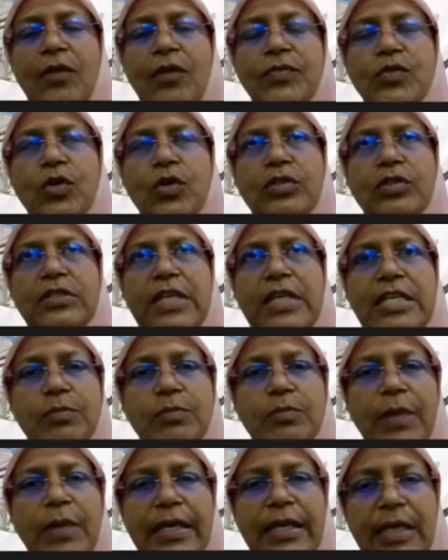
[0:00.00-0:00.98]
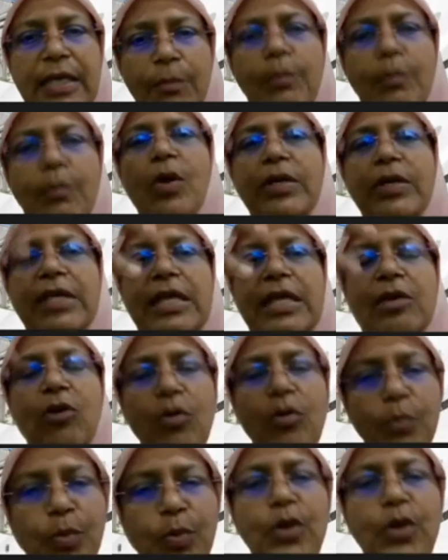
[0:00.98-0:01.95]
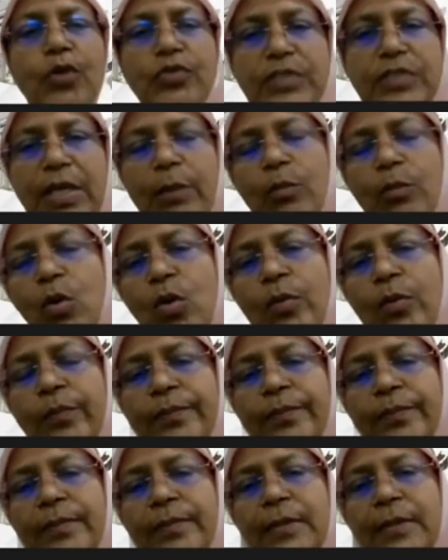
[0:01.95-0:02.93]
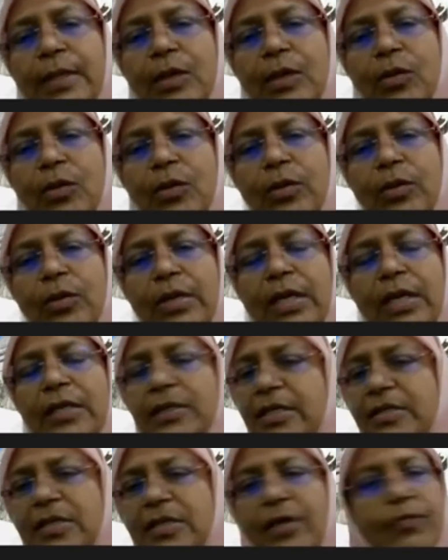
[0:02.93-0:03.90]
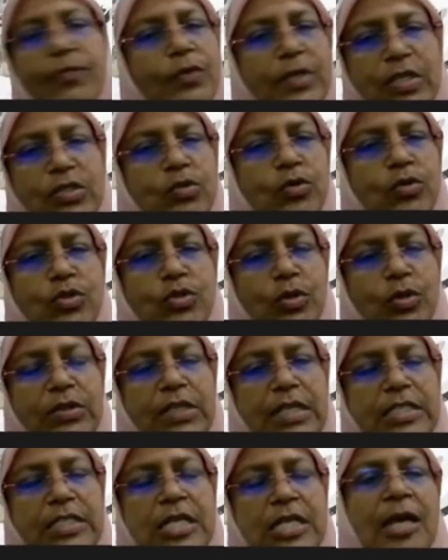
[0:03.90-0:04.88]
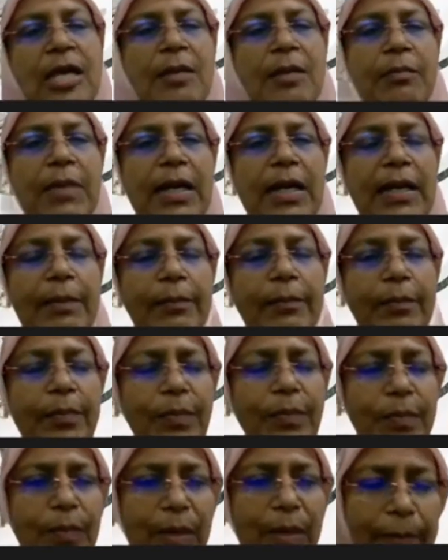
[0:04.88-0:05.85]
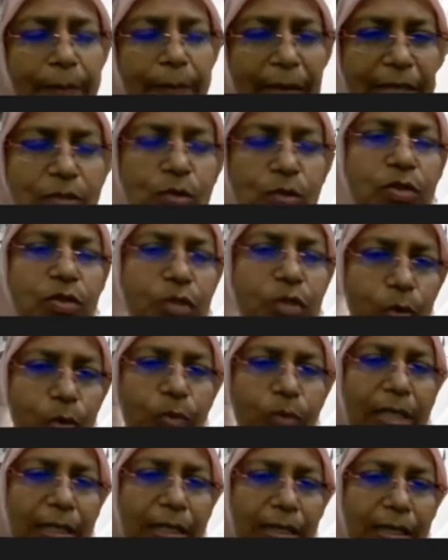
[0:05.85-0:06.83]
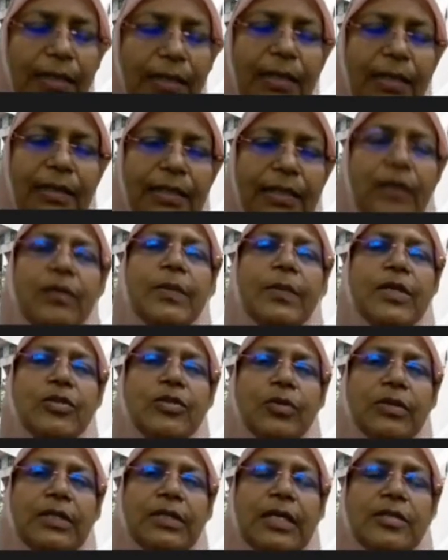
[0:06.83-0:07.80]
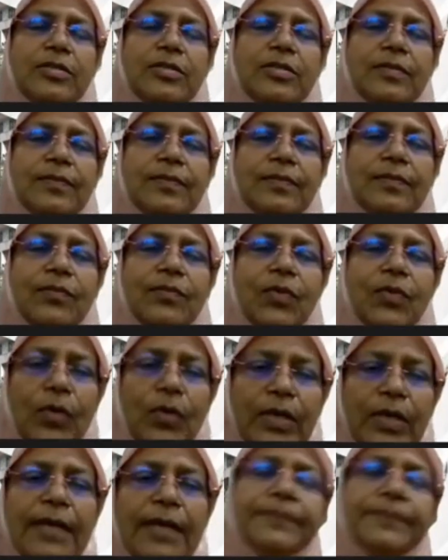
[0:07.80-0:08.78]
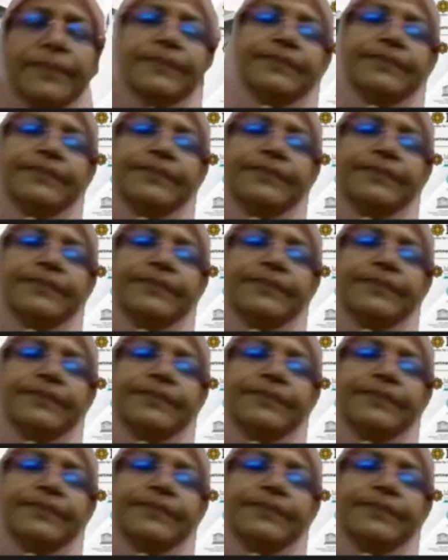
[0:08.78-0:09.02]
of shortage by importing or producing more. Okay, therefore there's no shortage. But based on theory, there will be shortage. Okay,